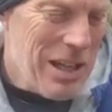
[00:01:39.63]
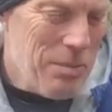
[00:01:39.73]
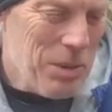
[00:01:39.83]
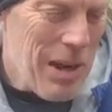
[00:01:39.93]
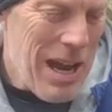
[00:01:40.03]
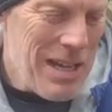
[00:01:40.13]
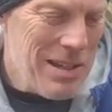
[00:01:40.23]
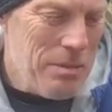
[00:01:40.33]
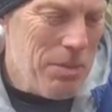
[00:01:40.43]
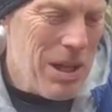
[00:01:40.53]
up
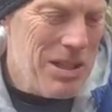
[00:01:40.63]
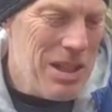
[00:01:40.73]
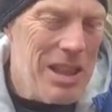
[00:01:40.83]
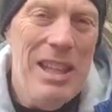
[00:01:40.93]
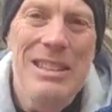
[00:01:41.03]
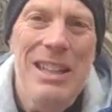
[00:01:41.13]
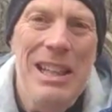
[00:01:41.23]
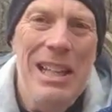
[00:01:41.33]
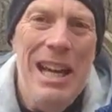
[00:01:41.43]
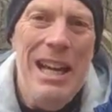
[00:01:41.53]
grass and buds and things
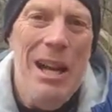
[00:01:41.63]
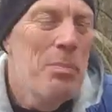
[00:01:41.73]
like that.